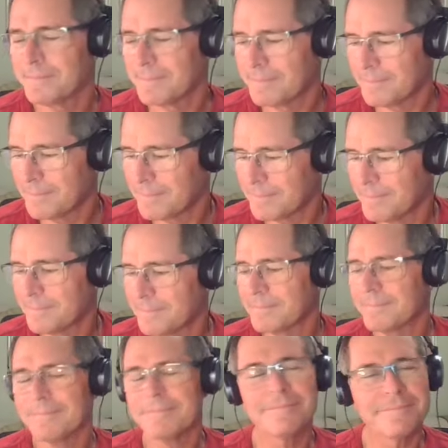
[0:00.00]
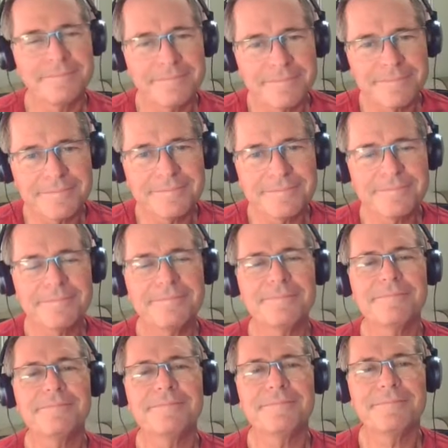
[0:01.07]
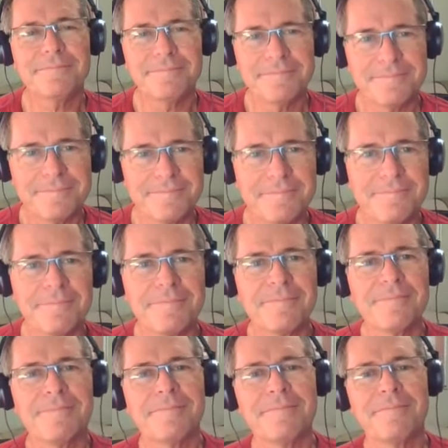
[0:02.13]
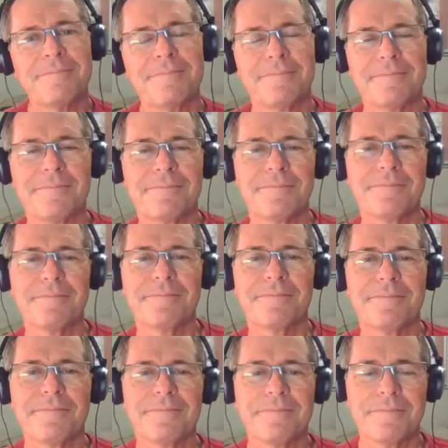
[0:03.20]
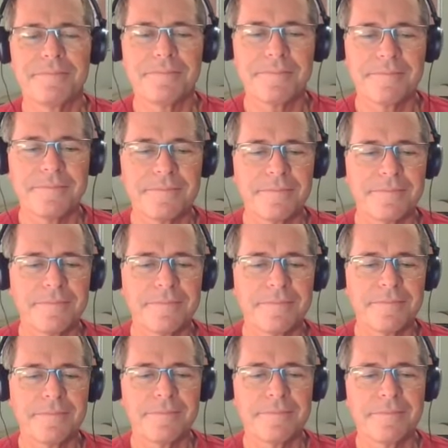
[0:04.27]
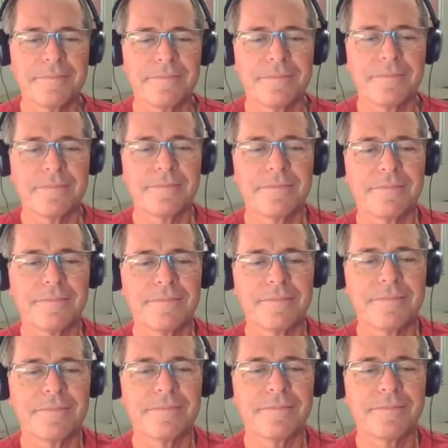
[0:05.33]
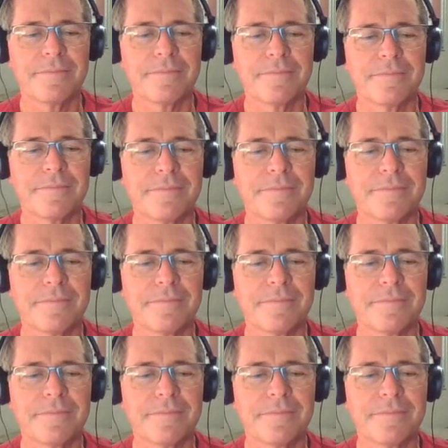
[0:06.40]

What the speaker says: The person shown says nothing.